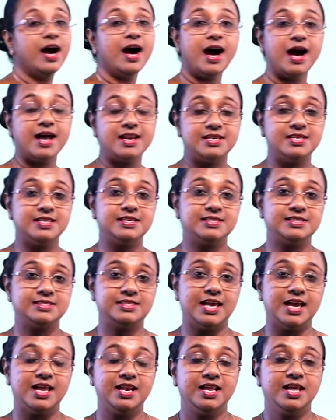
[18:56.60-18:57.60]

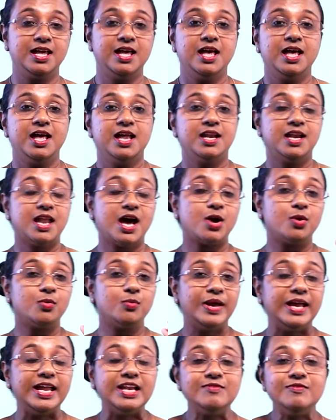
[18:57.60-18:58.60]
understand. Now,
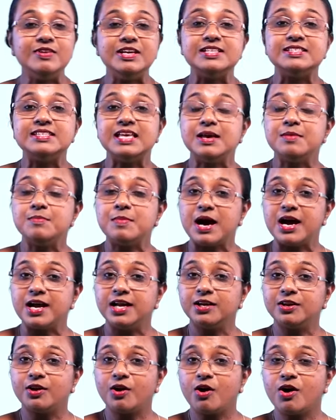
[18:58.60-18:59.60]
when we say
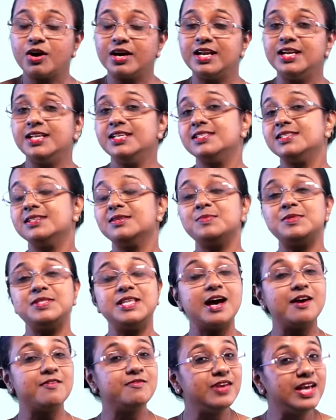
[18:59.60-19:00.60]
microorganisms, they
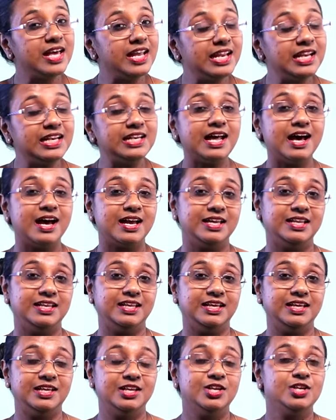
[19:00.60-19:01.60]
are very
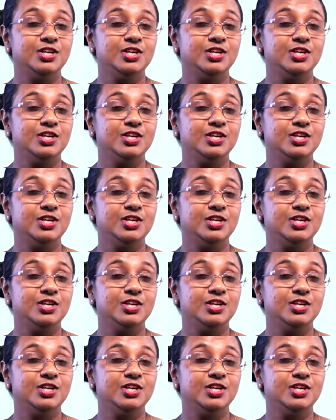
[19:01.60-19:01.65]
tiny,